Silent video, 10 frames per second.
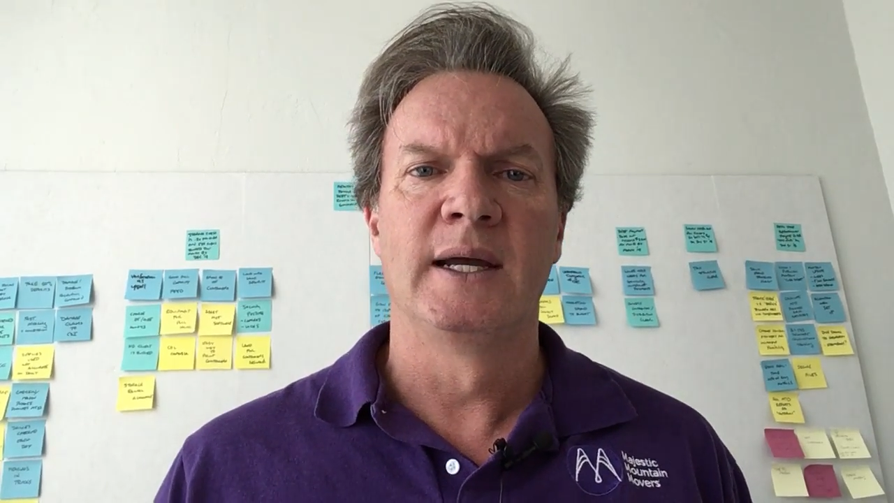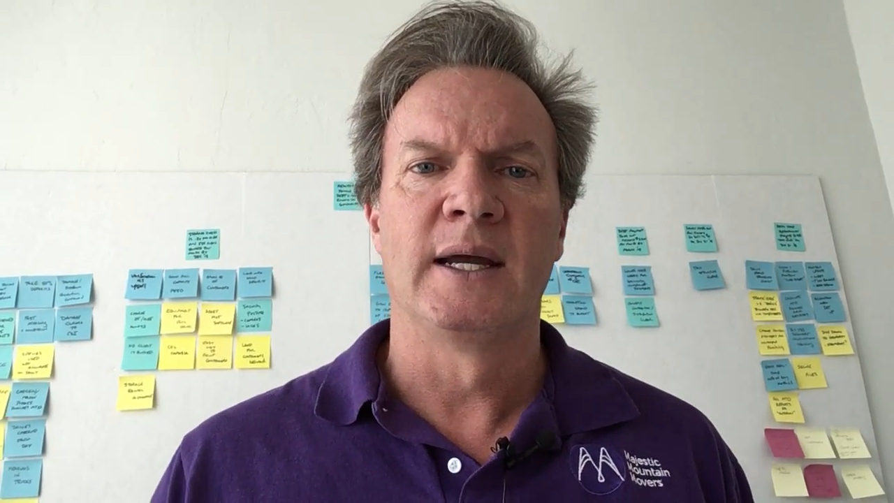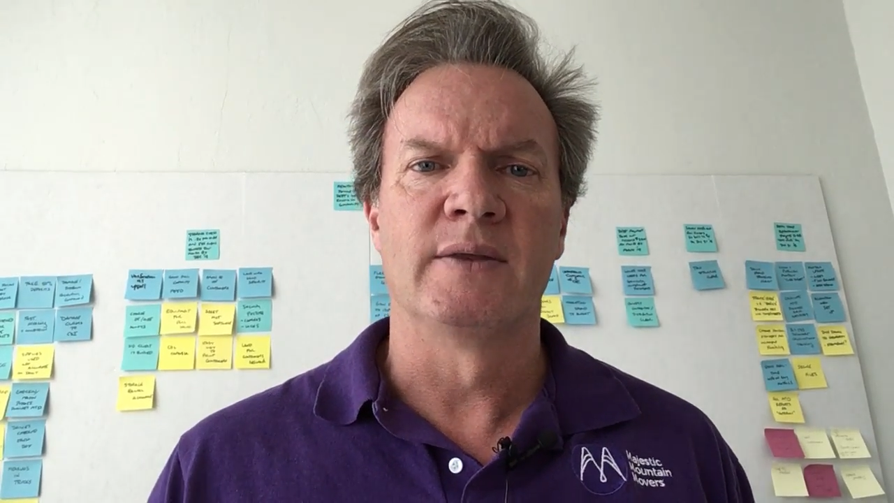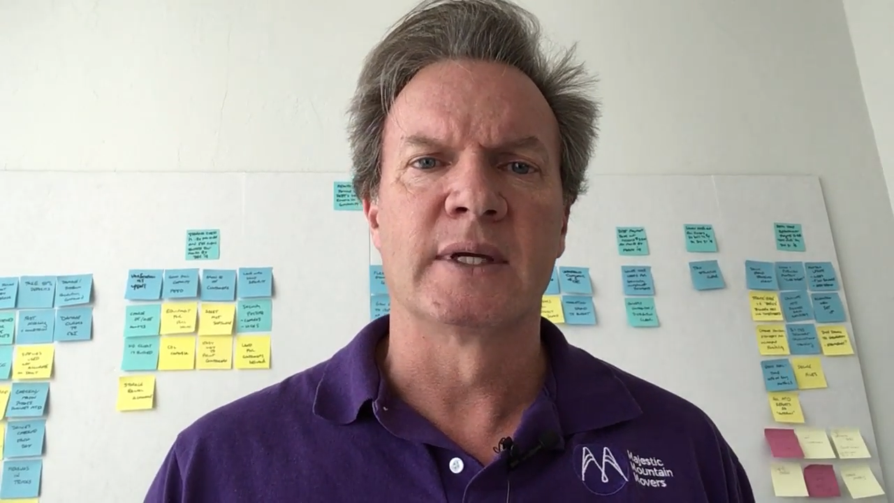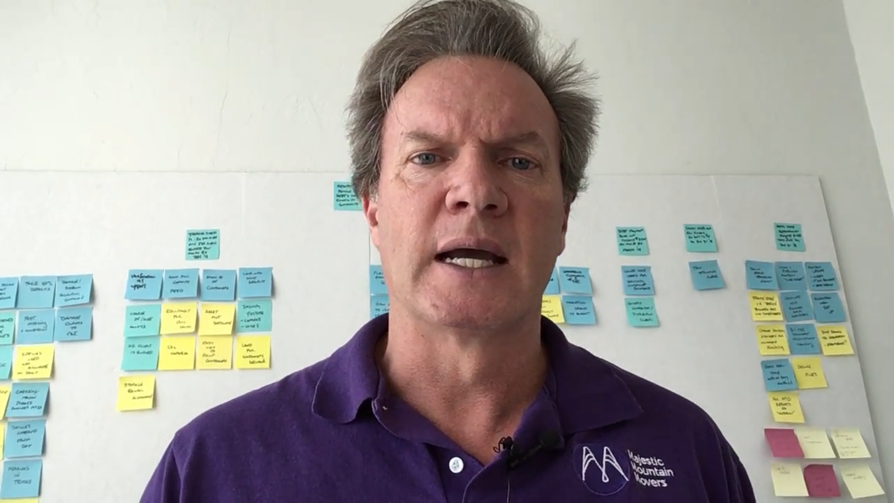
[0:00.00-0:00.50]

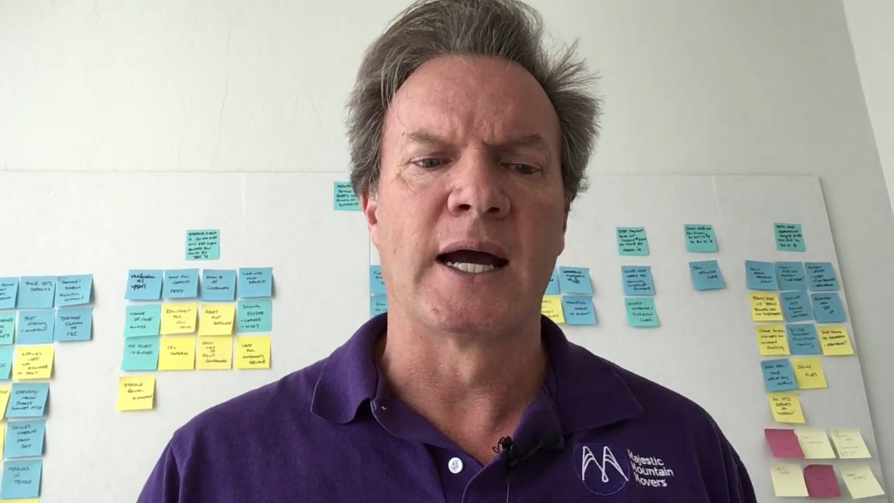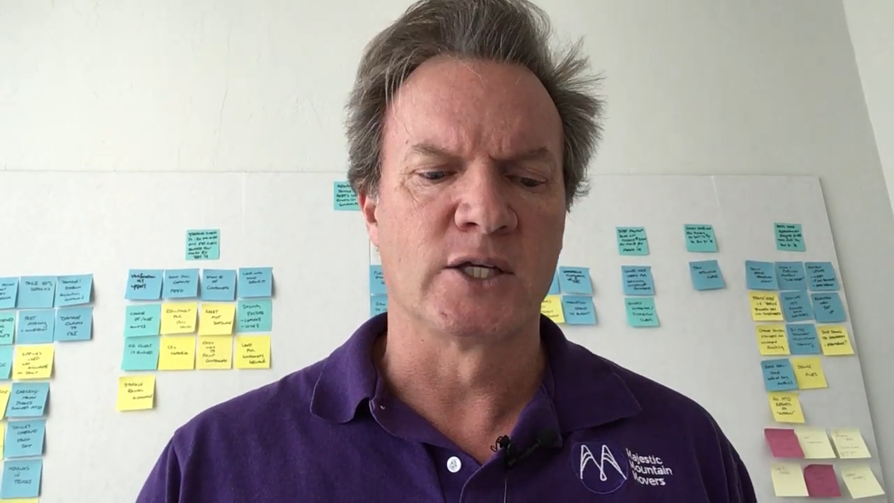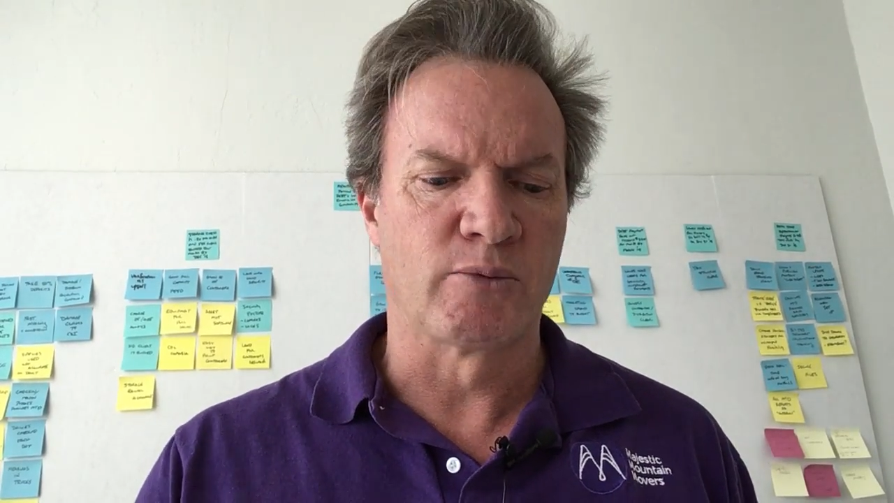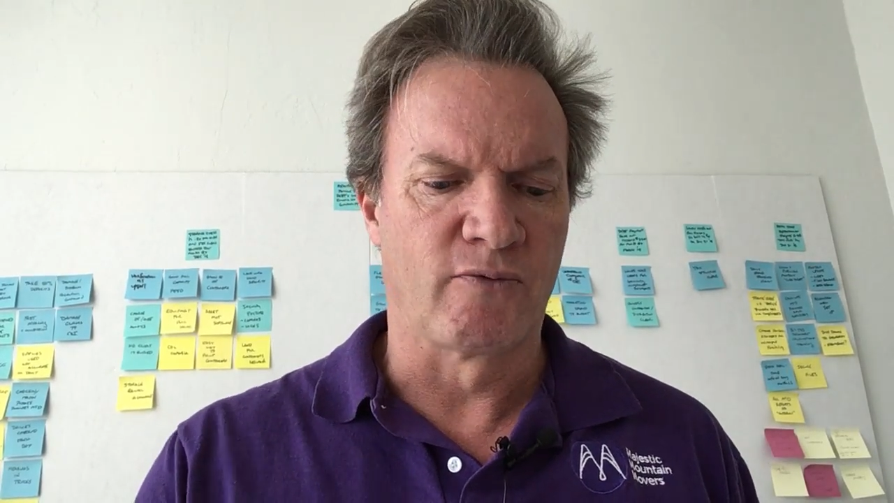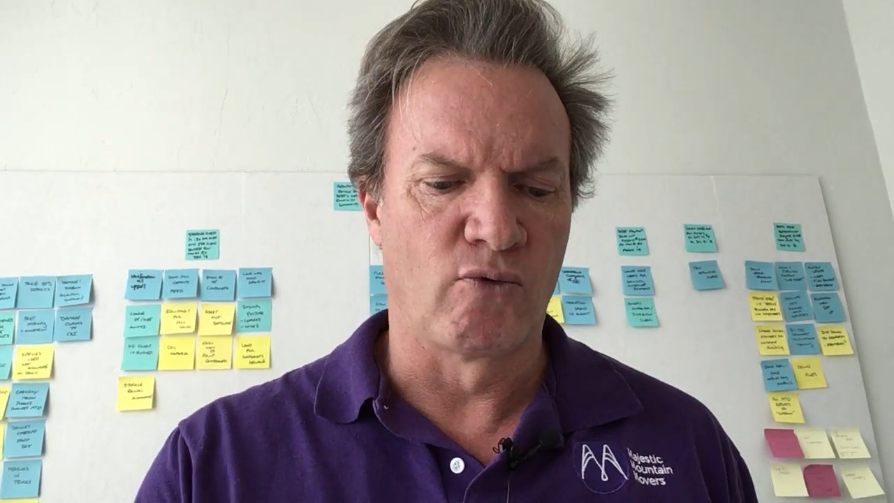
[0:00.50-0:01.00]
and the
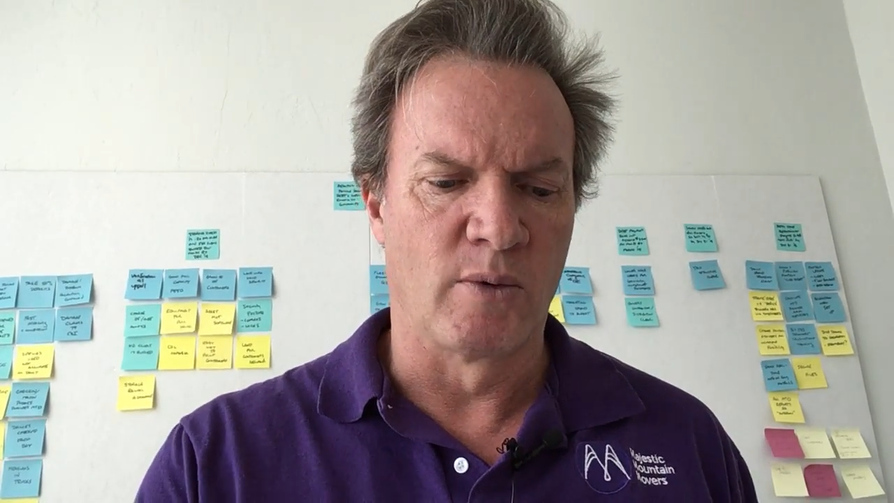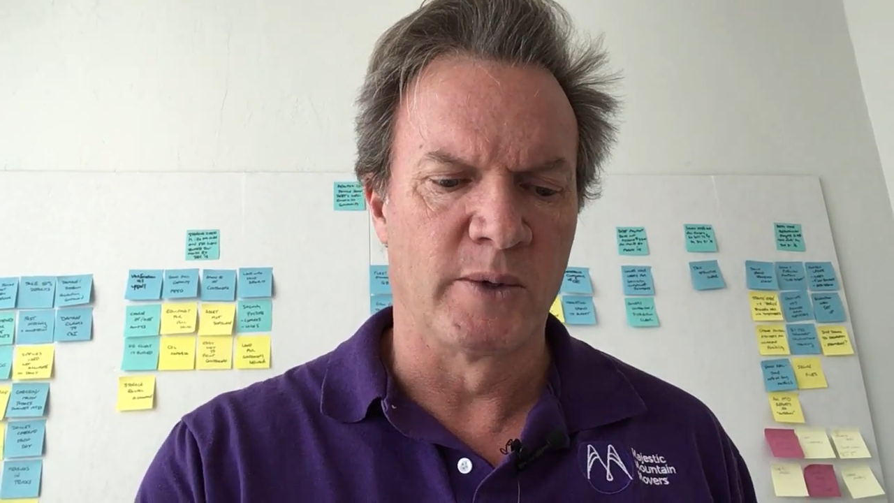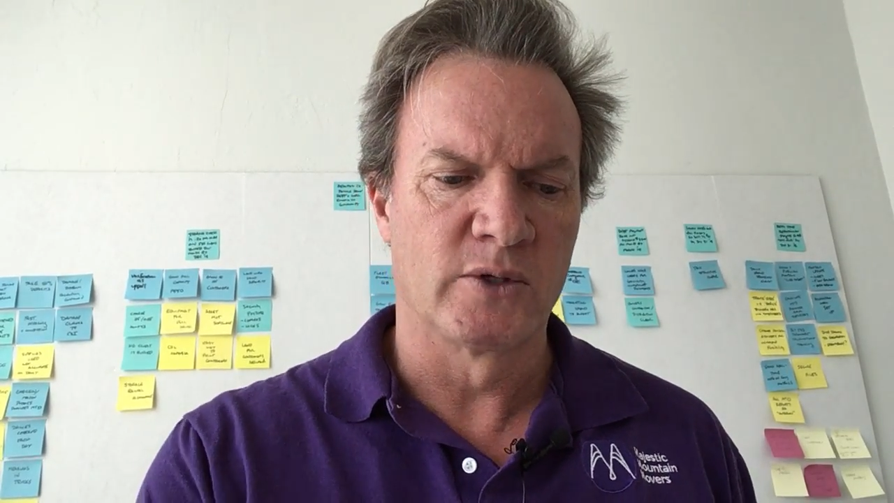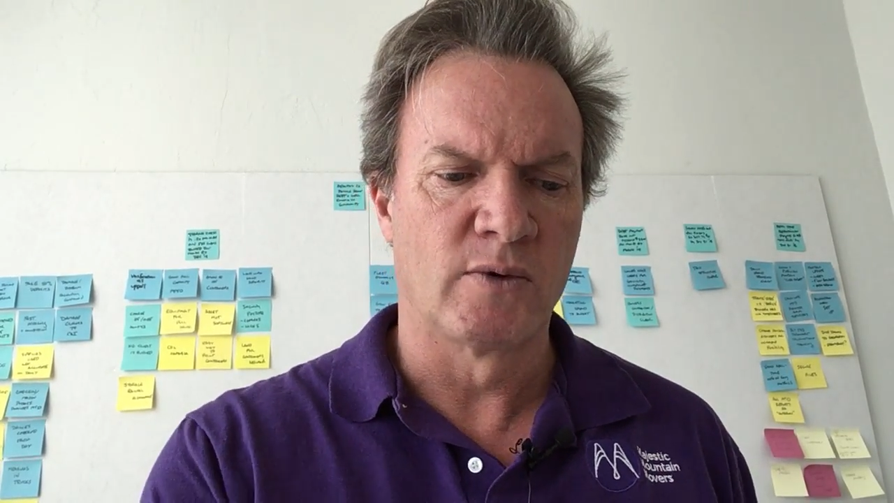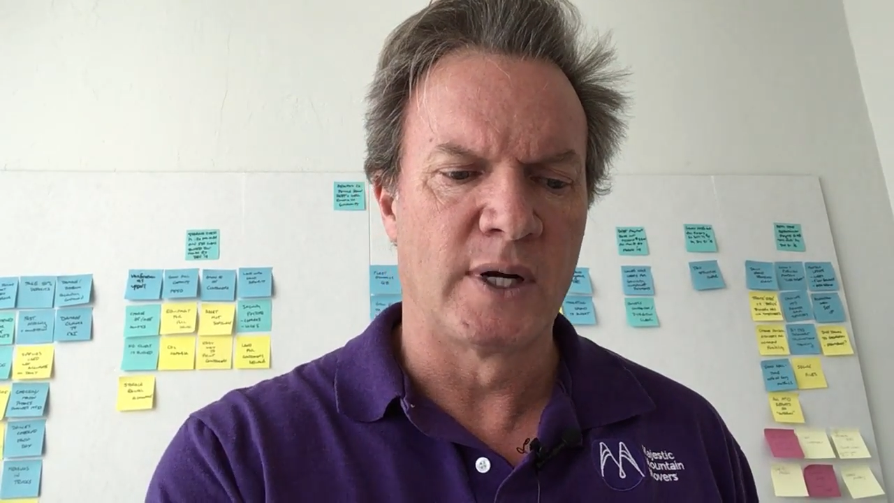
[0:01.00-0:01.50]
guy's
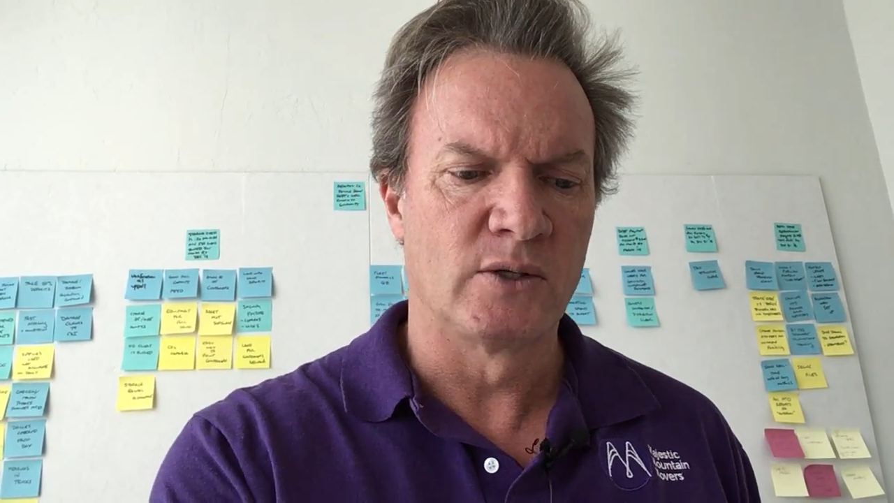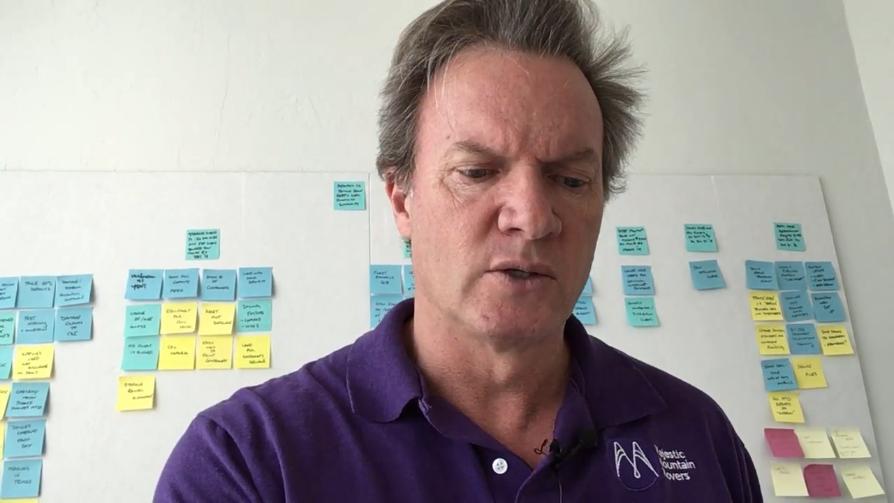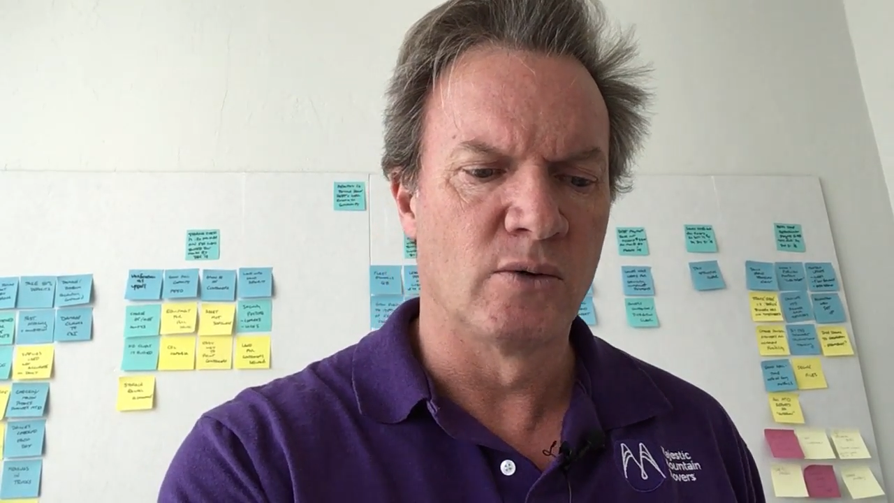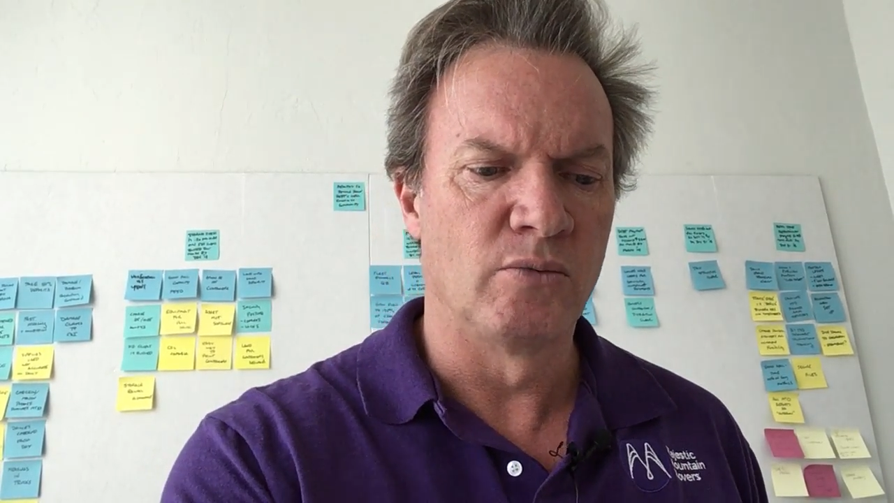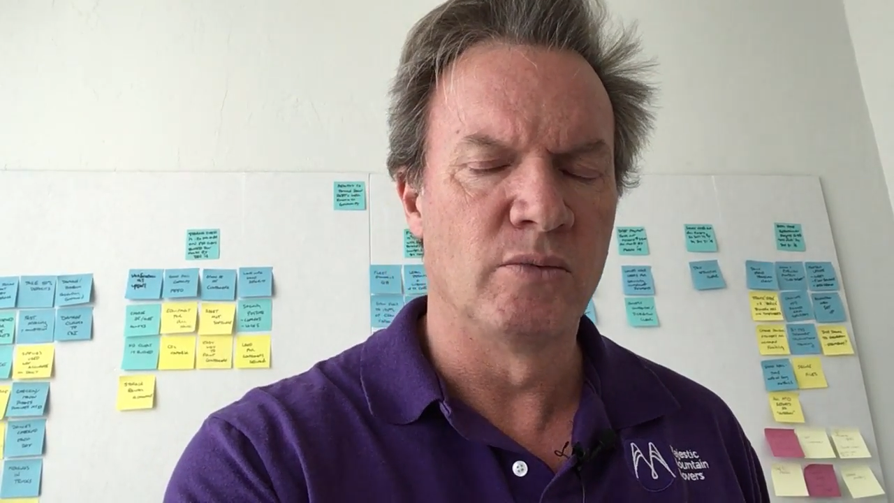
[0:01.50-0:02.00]
performance, right?
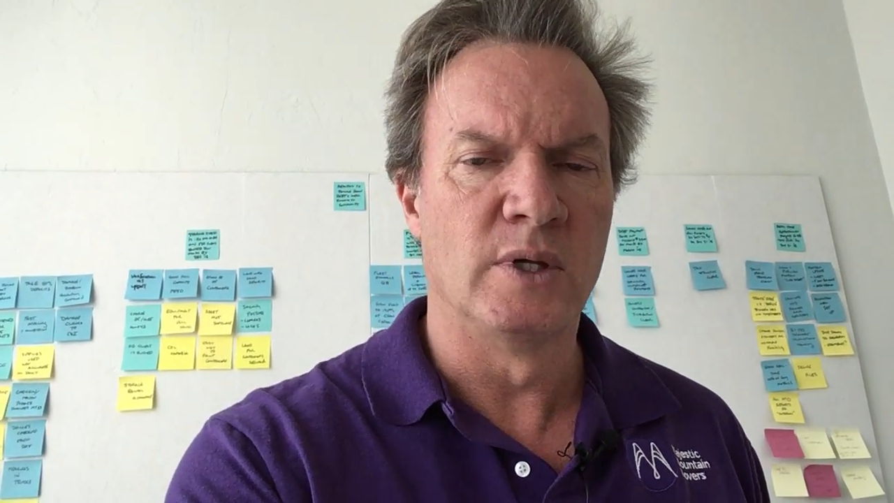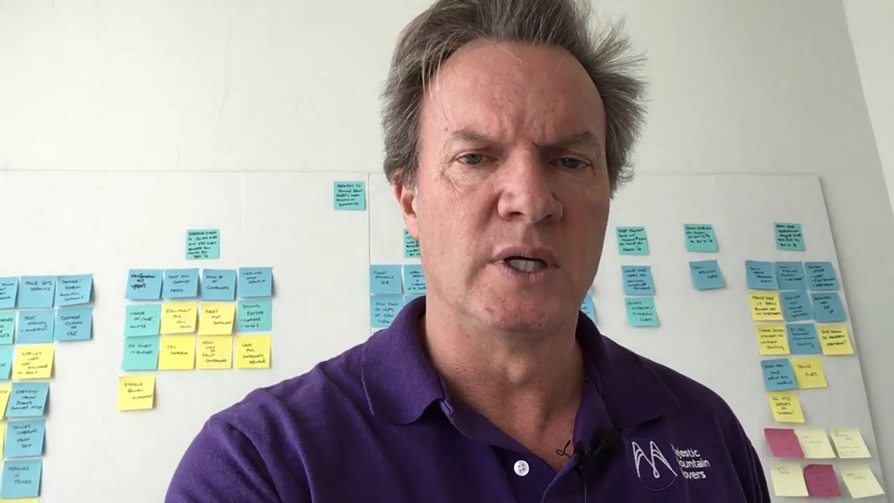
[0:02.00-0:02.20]
So